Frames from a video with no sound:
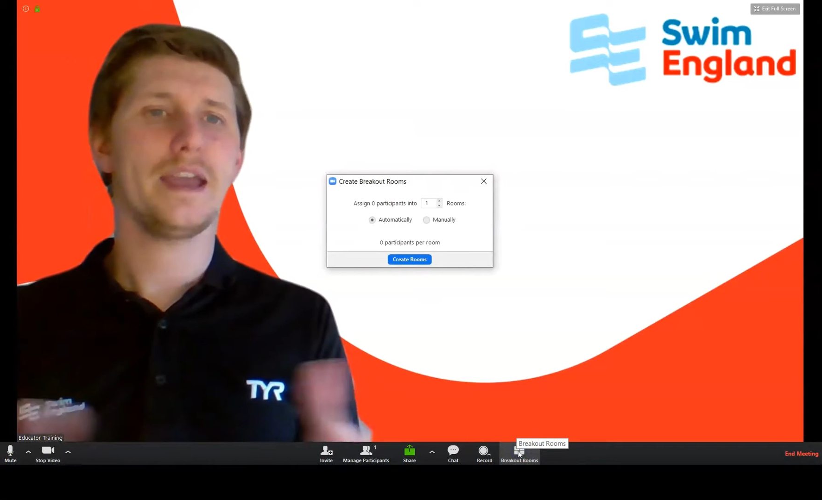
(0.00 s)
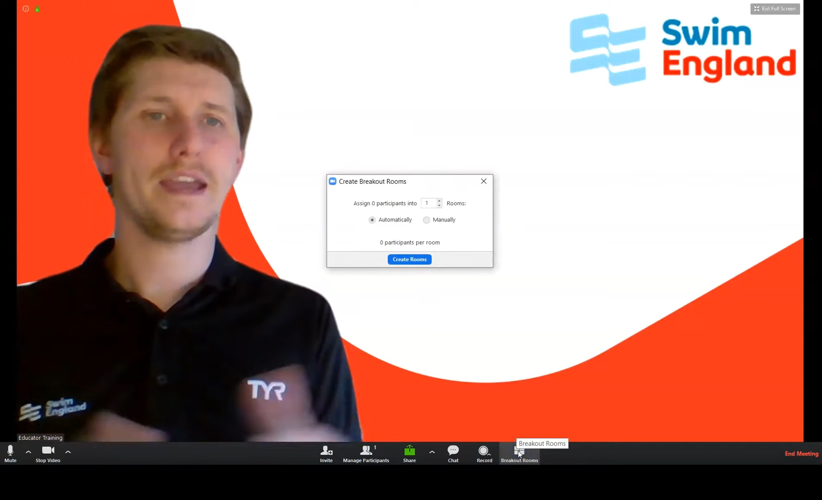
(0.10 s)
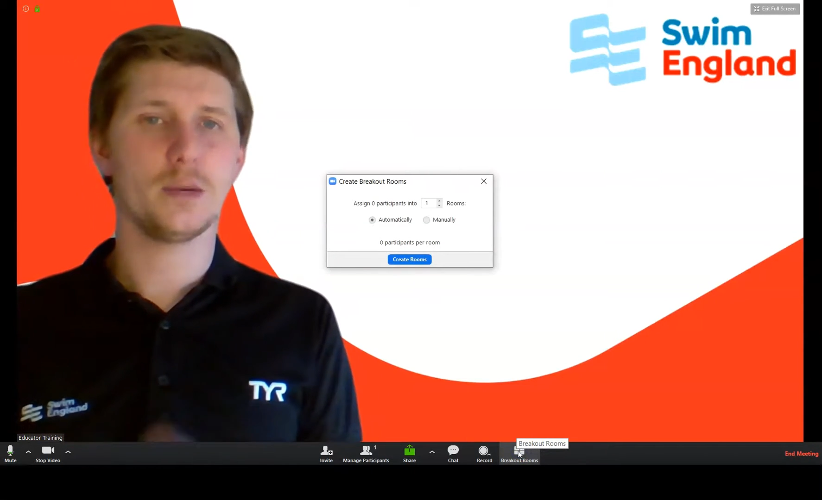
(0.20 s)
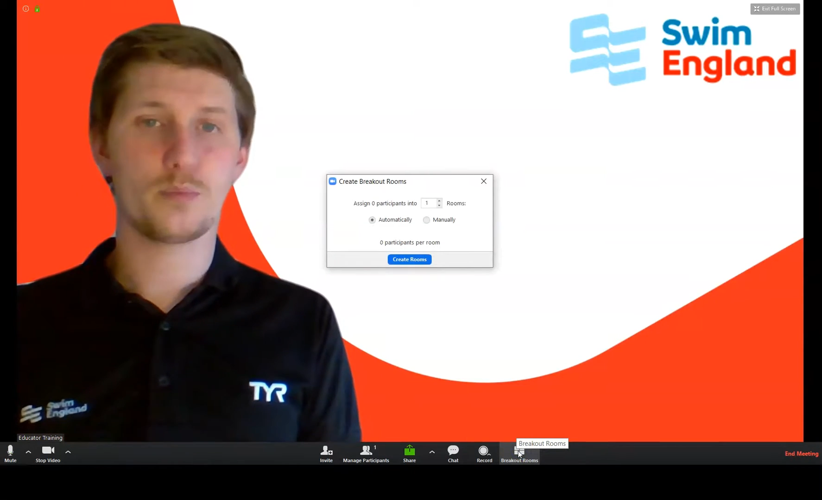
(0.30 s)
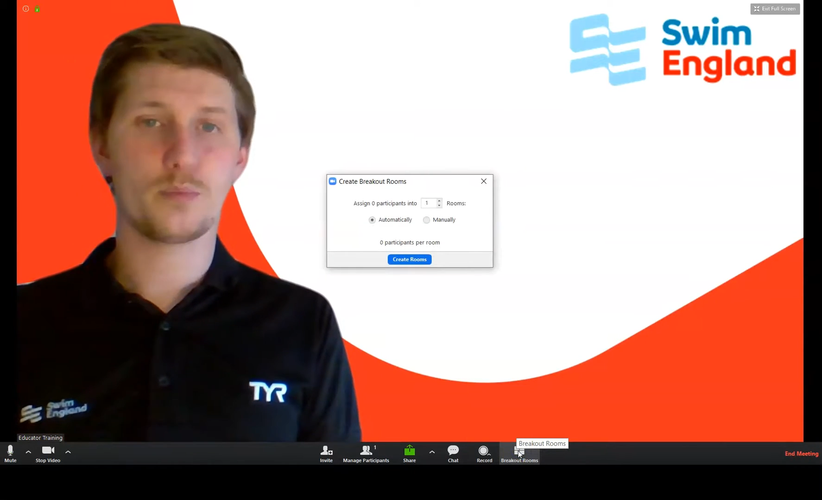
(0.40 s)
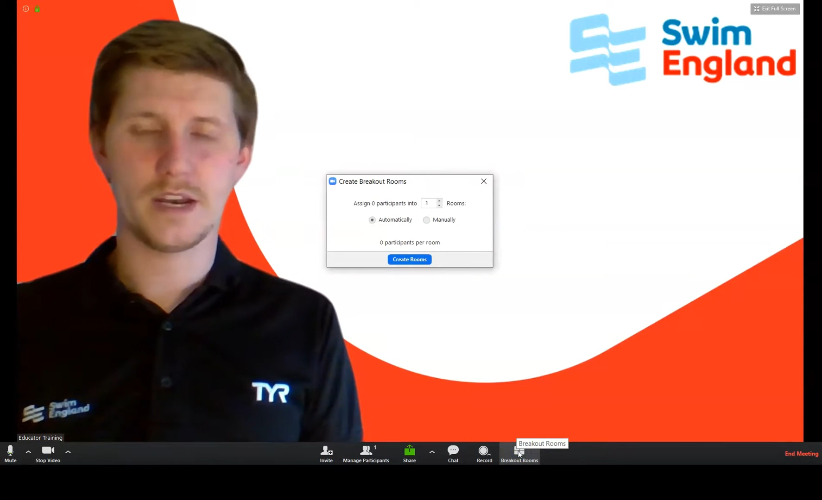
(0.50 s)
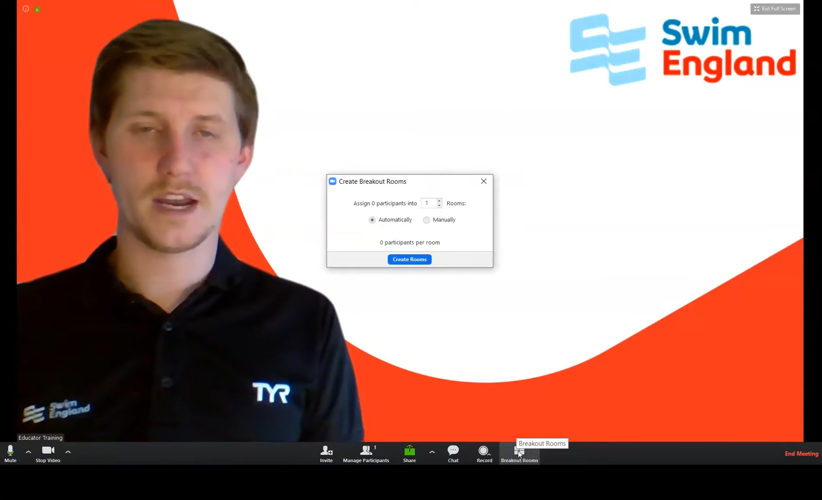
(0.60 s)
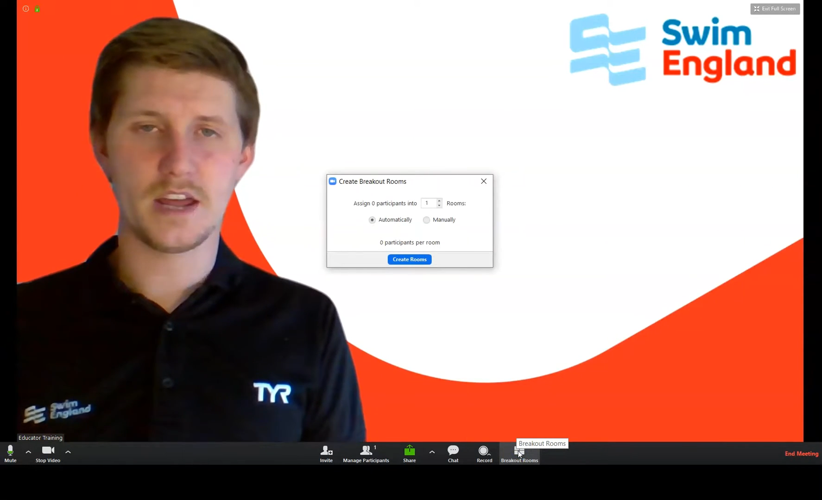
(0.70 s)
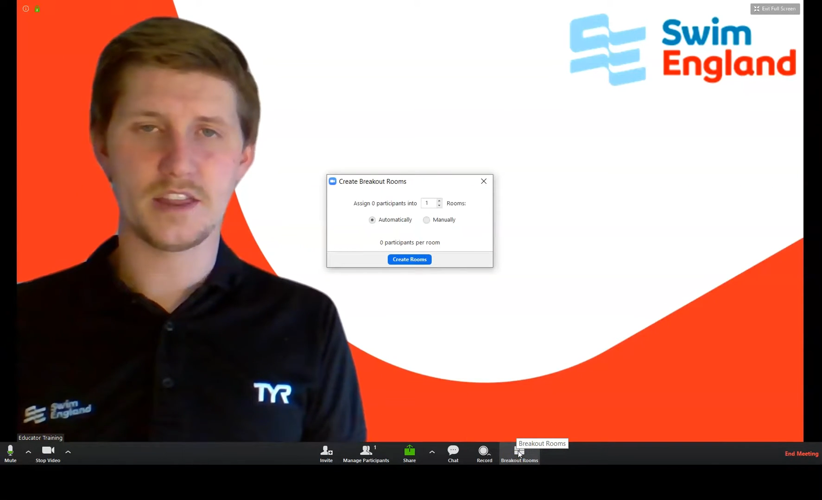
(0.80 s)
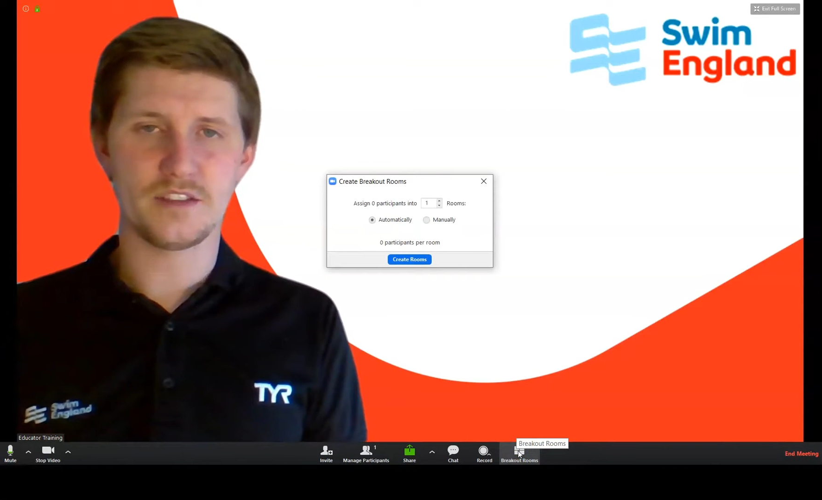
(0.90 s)
in
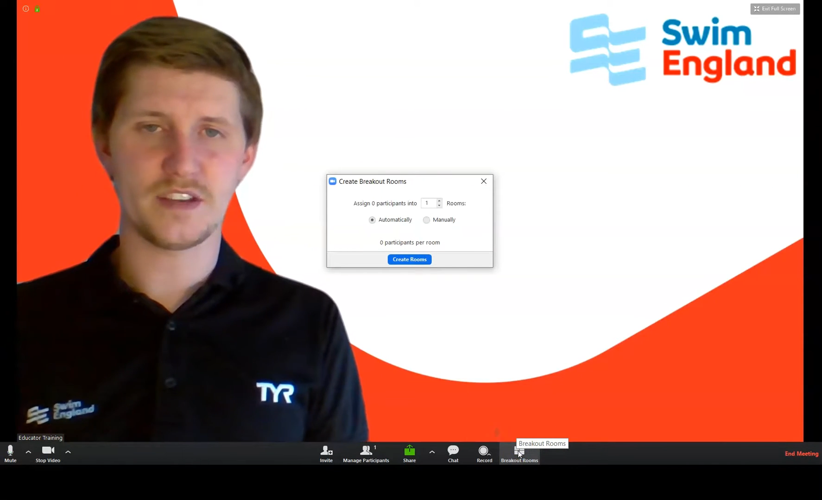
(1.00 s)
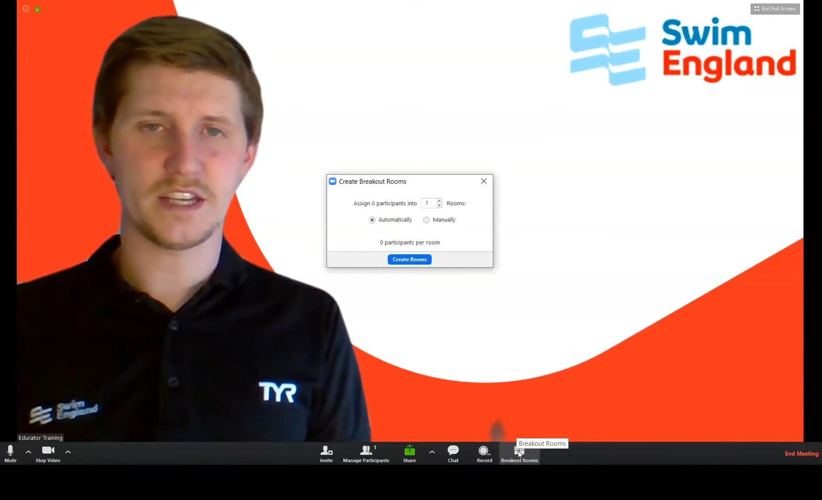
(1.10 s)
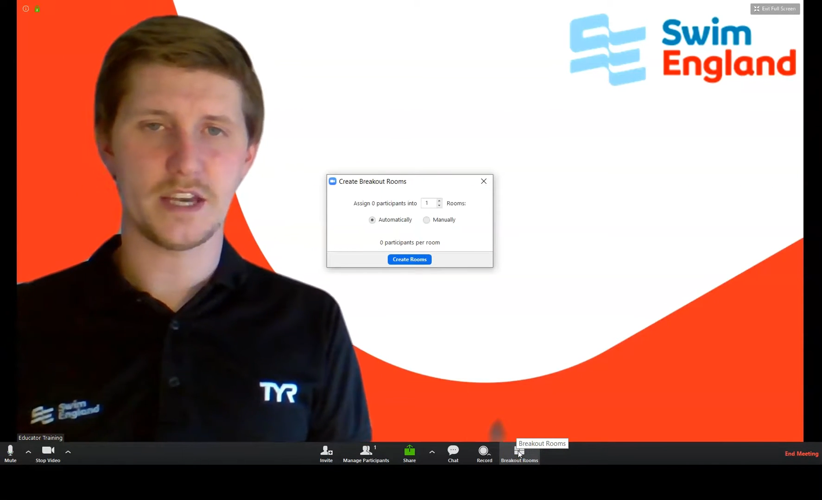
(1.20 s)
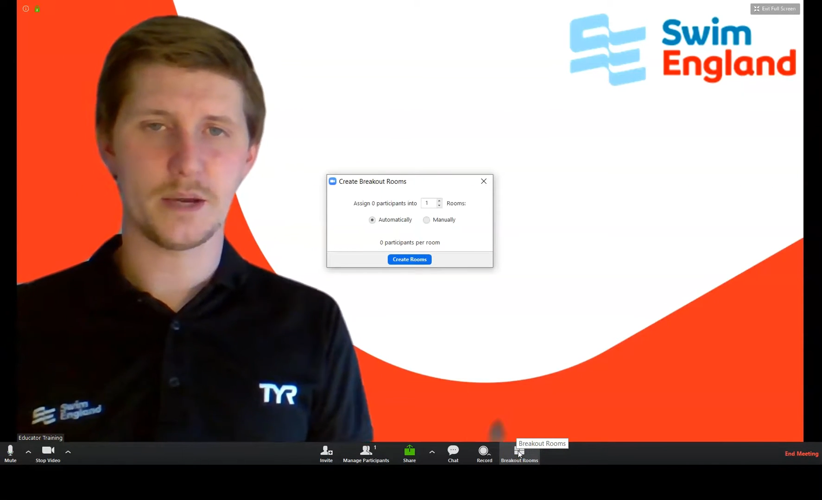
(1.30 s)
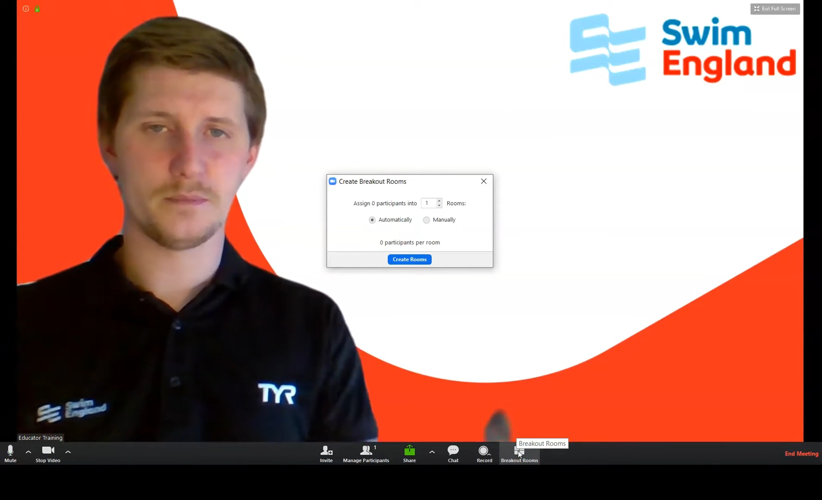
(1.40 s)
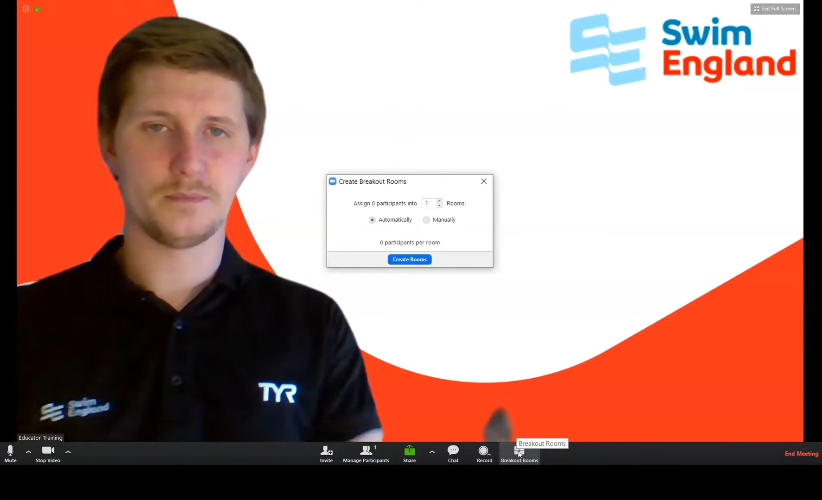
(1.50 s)
another video.